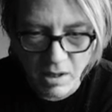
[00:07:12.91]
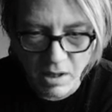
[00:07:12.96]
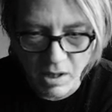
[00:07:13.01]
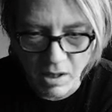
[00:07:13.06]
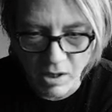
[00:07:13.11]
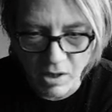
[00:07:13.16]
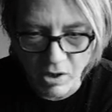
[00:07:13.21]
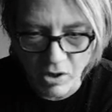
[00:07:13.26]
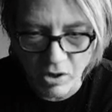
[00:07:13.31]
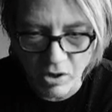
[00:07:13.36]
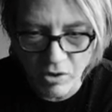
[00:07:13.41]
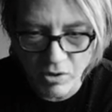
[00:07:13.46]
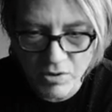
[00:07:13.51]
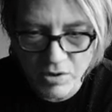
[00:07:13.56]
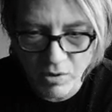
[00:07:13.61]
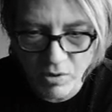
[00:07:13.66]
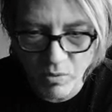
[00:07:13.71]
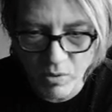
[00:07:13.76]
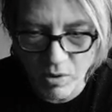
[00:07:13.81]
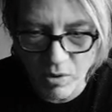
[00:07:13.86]
I'm going to
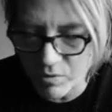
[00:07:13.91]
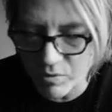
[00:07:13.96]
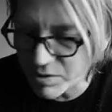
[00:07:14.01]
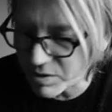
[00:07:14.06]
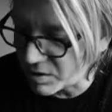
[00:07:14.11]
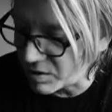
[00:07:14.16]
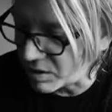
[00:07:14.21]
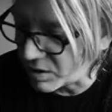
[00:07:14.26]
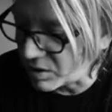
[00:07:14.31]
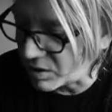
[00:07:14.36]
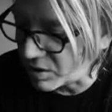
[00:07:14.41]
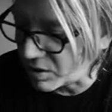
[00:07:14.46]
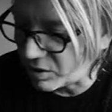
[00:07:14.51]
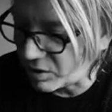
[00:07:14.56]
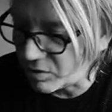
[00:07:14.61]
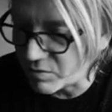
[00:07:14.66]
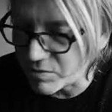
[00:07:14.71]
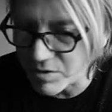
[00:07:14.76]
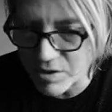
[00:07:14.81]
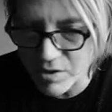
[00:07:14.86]
close the quotes, and I'm going to
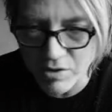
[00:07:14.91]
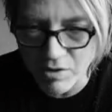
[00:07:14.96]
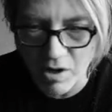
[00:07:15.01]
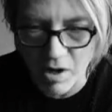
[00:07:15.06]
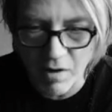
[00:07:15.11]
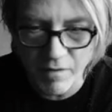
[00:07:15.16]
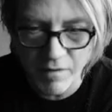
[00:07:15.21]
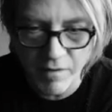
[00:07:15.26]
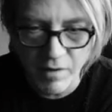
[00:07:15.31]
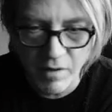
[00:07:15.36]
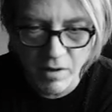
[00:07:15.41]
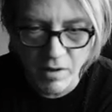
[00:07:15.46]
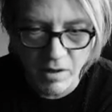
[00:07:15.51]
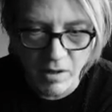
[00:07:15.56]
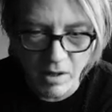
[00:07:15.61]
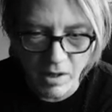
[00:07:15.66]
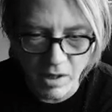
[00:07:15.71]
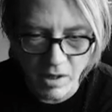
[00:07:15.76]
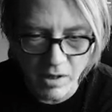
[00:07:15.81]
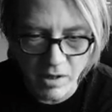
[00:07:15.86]
close this off,
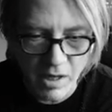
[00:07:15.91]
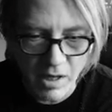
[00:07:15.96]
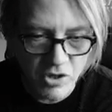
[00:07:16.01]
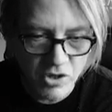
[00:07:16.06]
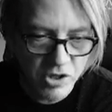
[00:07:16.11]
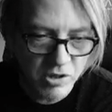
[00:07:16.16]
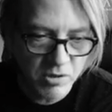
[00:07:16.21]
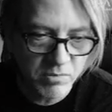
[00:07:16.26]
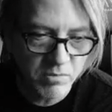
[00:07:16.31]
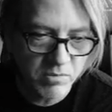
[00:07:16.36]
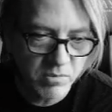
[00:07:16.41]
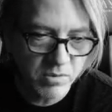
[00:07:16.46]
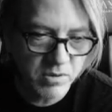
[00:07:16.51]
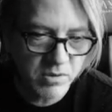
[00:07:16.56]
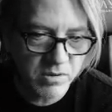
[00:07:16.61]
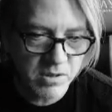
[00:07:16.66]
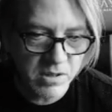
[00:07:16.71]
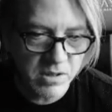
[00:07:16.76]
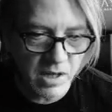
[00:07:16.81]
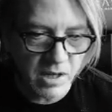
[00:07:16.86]
and that should
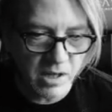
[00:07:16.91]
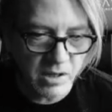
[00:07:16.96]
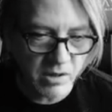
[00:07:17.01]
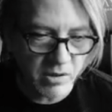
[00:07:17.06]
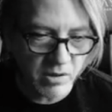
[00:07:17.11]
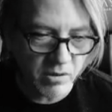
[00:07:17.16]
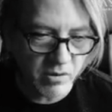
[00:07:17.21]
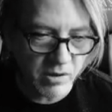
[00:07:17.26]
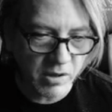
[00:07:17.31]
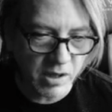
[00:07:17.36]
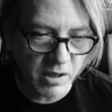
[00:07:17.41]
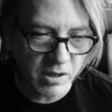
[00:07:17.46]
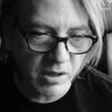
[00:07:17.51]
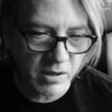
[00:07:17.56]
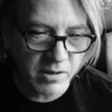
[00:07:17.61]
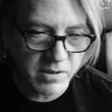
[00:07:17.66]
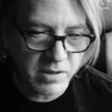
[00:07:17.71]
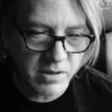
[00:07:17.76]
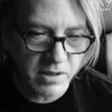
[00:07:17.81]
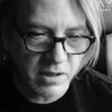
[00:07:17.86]
stay in there okay.
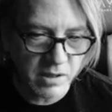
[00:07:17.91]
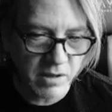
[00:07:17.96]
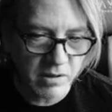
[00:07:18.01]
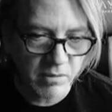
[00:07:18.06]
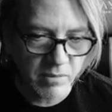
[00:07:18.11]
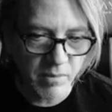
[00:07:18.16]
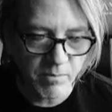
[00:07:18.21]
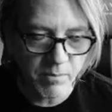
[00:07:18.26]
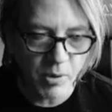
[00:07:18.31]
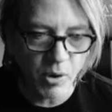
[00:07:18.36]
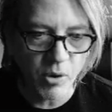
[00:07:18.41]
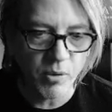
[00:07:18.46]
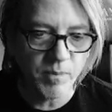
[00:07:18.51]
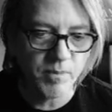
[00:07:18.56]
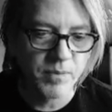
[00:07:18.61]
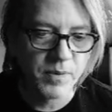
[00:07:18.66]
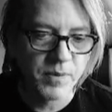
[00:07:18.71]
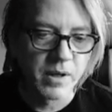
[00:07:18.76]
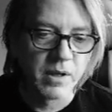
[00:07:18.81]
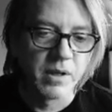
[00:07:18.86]
Let's see. Boom.
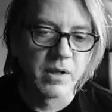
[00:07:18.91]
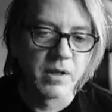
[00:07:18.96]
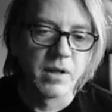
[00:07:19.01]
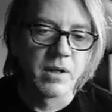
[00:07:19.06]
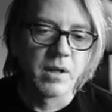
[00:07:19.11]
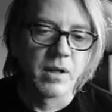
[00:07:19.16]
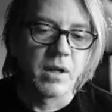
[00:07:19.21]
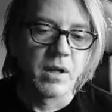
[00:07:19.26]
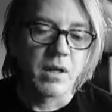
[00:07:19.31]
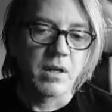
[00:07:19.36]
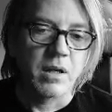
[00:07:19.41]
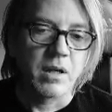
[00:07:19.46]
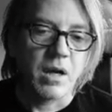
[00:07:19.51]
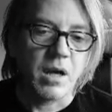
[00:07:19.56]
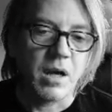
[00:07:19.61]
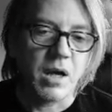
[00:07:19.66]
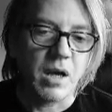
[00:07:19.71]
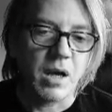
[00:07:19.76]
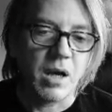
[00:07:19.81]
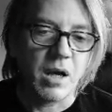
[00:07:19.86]

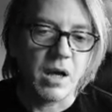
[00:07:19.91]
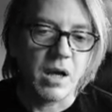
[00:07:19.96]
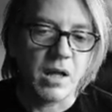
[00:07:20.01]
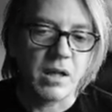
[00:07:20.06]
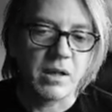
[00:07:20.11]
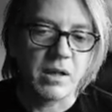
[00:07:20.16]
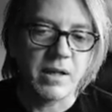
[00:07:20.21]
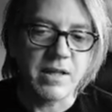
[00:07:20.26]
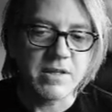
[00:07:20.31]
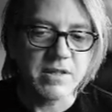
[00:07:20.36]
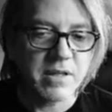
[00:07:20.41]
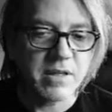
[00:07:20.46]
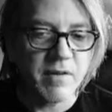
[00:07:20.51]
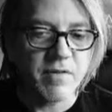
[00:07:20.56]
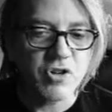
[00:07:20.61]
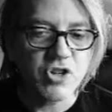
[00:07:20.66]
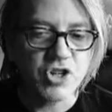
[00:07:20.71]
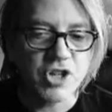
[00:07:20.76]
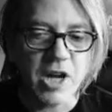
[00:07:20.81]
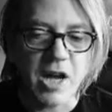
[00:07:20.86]
Let's
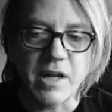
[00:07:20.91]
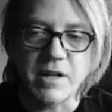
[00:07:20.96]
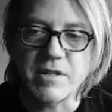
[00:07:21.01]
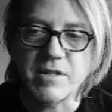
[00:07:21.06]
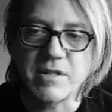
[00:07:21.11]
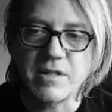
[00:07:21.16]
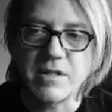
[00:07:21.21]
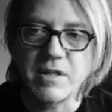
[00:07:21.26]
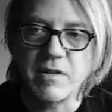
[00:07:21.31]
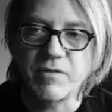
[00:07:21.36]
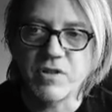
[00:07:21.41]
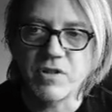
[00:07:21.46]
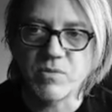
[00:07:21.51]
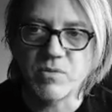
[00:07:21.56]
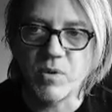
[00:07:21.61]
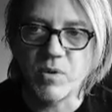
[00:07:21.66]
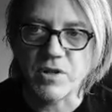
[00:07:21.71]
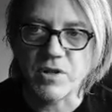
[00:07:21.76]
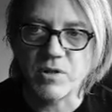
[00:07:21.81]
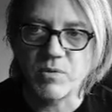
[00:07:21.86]
give a shot to see if this
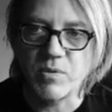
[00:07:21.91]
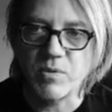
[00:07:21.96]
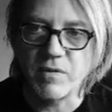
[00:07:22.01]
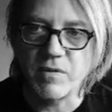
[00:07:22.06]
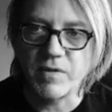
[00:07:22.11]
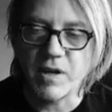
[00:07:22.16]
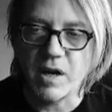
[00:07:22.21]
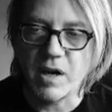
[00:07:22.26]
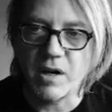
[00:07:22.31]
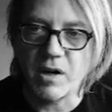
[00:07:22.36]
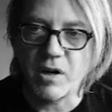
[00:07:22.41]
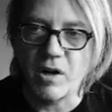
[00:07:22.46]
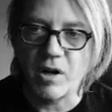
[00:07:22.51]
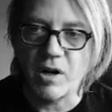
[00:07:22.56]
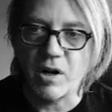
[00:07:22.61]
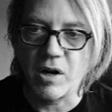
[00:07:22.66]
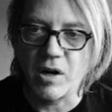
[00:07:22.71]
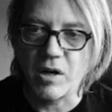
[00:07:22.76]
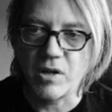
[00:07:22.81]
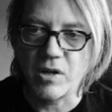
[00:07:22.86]
works. So we've got
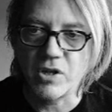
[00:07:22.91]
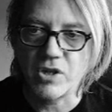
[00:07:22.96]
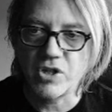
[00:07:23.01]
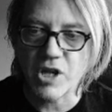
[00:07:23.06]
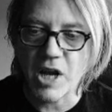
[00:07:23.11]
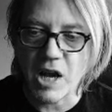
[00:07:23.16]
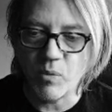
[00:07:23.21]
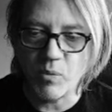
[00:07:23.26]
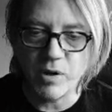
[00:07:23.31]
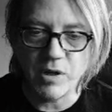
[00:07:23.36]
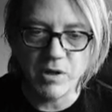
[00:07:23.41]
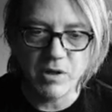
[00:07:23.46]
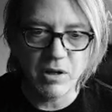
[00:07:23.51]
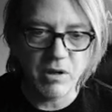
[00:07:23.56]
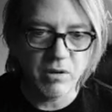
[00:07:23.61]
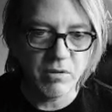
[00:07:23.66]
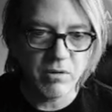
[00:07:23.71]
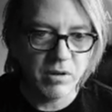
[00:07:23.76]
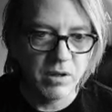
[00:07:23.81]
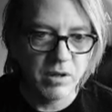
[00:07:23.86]
our chat
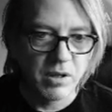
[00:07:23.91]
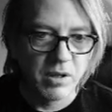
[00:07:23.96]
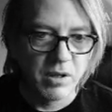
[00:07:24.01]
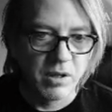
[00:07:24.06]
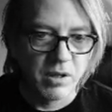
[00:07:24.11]
window.